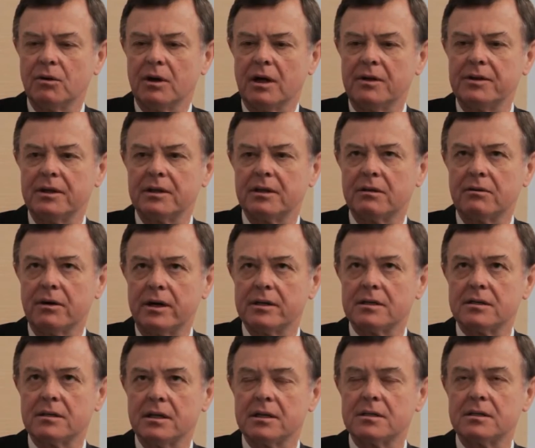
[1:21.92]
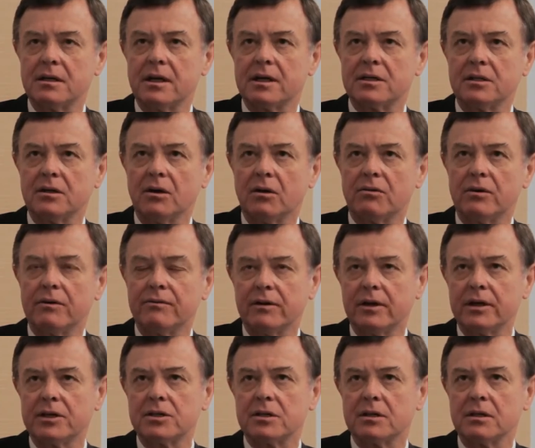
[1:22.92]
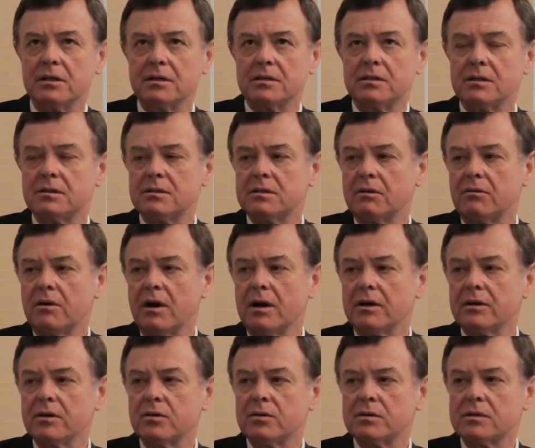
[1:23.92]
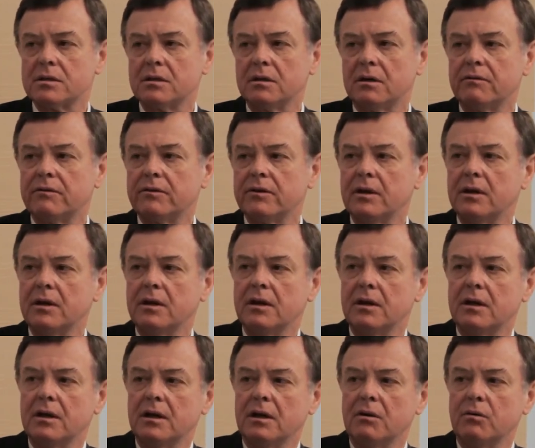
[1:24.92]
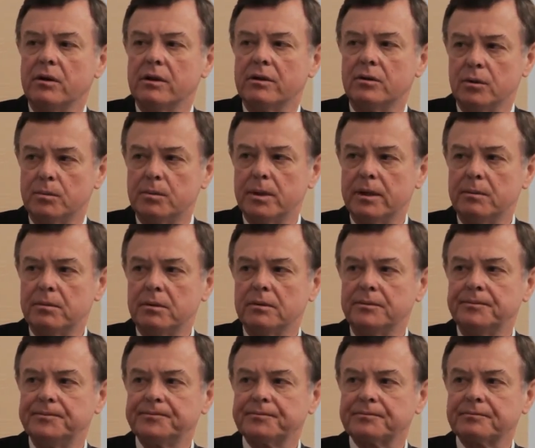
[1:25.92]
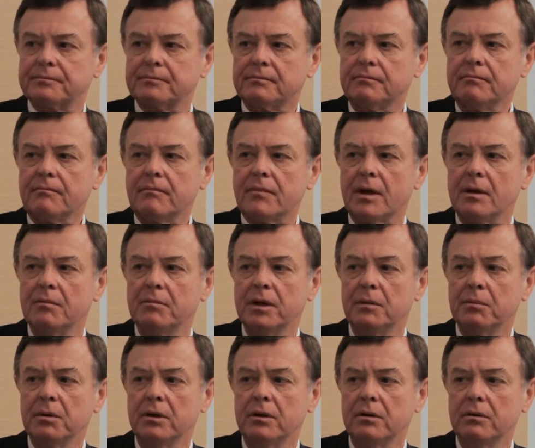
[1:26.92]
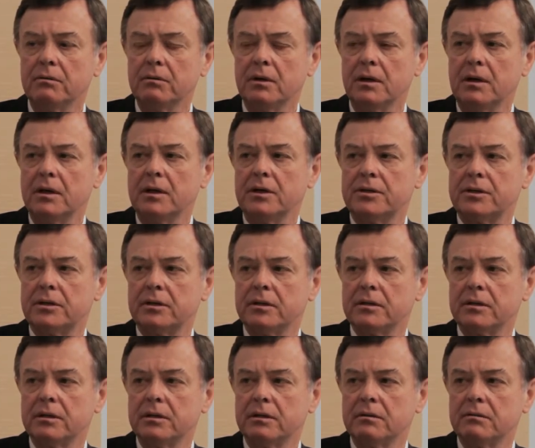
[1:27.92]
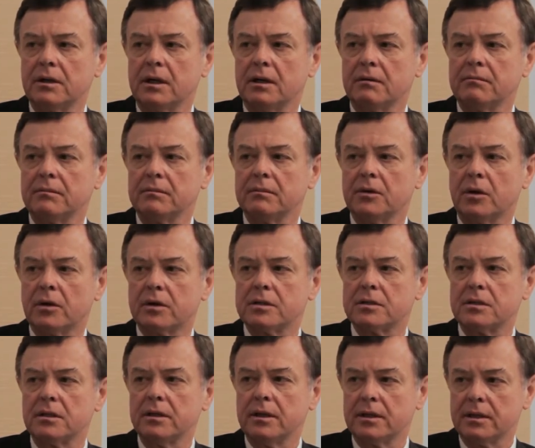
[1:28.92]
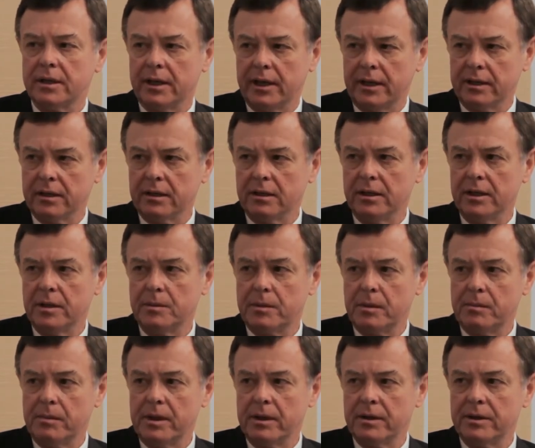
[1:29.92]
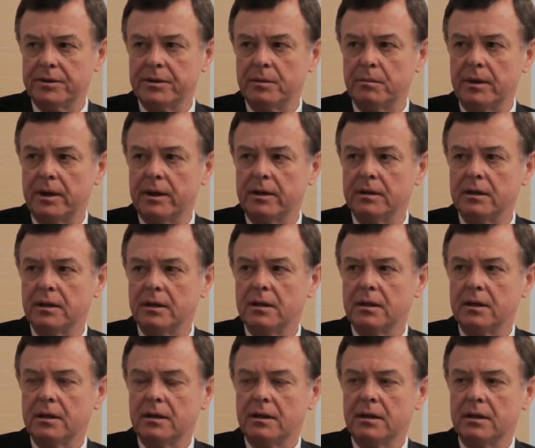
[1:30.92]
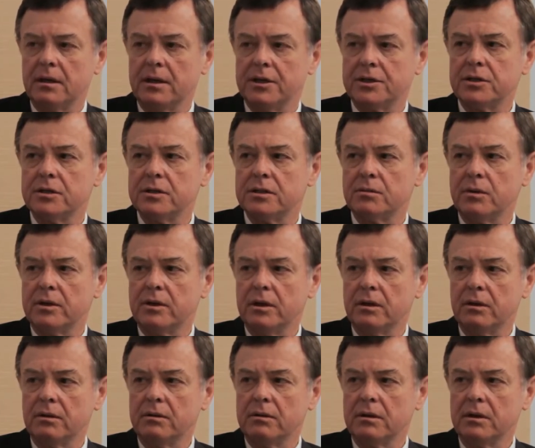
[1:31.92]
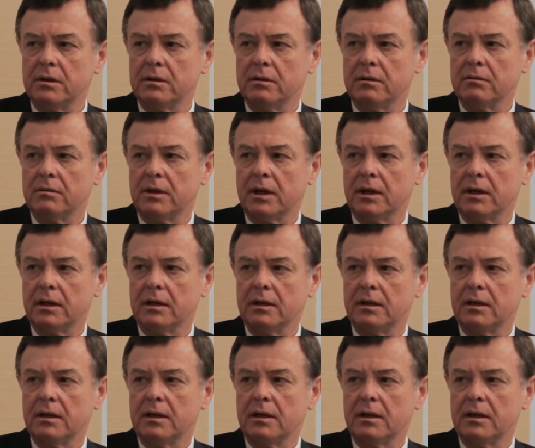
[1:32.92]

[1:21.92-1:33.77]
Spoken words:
I think the greatest lesson actually on reflection is to surround yourself with good people. Mm. People who treat you honestly and candidly and prepared to debate issues with you, who are